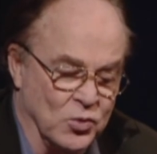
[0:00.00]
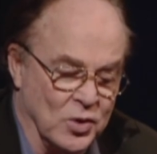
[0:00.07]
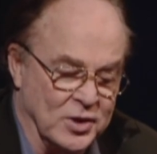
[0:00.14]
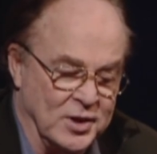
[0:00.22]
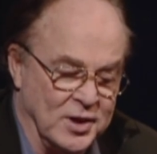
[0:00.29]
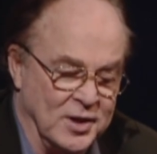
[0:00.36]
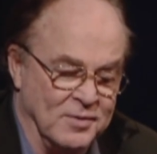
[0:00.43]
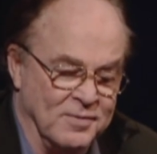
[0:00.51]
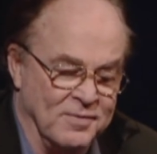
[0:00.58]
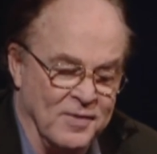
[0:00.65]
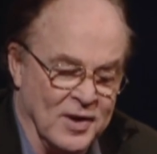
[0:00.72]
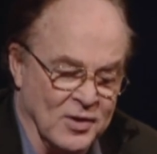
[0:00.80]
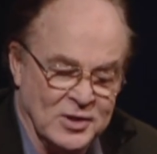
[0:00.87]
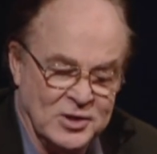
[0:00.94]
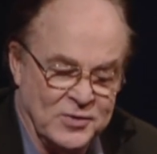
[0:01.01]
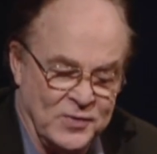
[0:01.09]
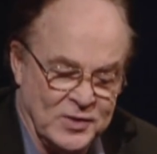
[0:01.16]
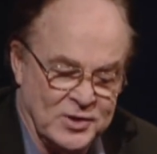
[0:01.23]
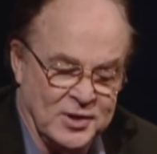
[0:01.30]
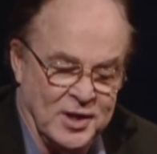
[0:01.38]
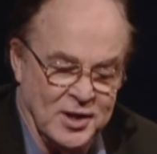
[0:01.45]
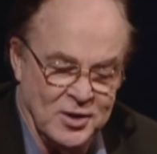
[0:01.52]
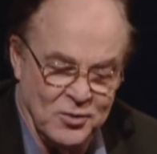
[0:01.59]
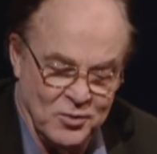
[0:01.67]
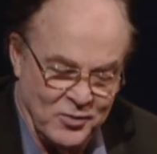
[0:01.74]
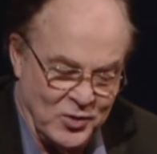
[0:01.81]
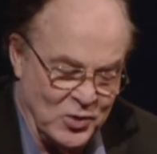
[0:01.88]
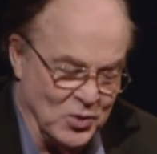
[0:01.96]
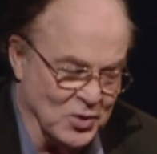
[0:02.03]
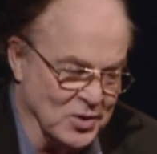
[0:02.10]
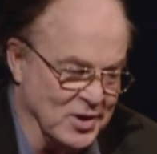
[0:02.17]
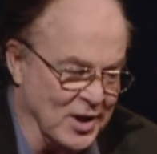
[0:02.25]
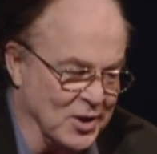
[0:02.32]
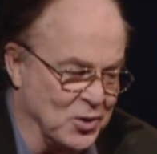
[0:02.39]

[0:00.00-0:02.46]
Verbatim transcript: twenty very sophisticated reviewers